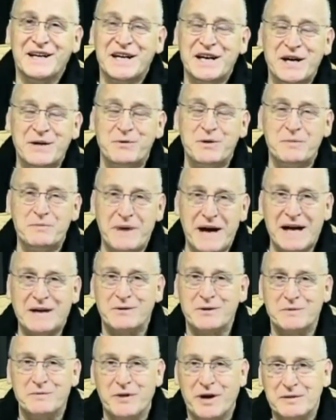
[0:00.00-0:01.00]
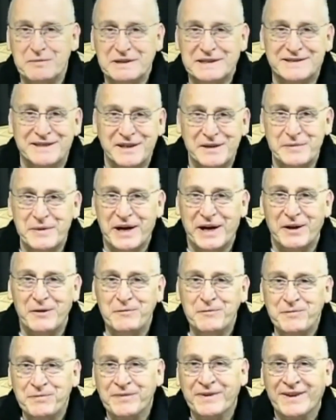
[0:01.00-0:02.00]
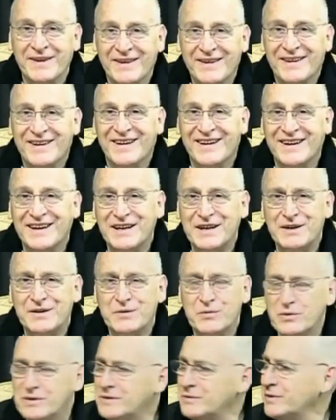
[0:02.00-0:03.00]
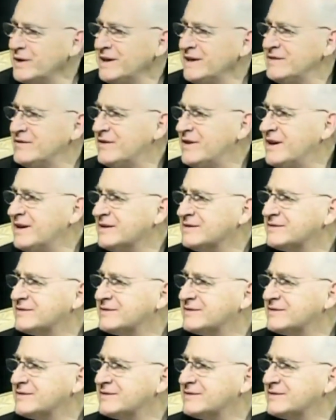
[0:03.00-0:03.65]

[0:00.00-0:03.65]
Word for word: and we're back with Bobby Seibel. Uh, where did we leave off?